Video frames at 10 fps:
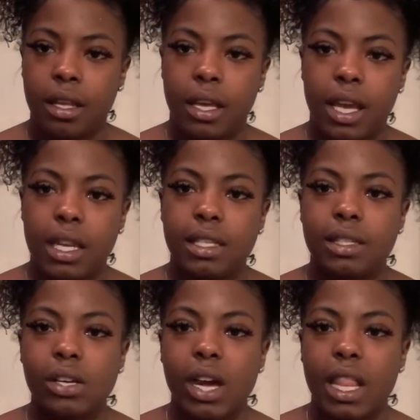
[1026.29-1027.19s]
and it
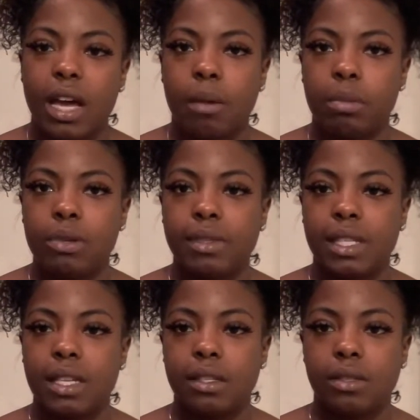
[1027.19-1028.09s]
still got like a blue
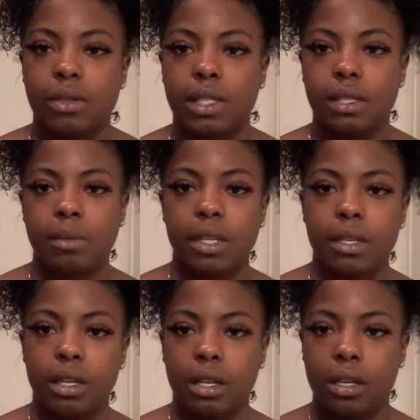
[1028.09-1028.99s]
tint to it to me.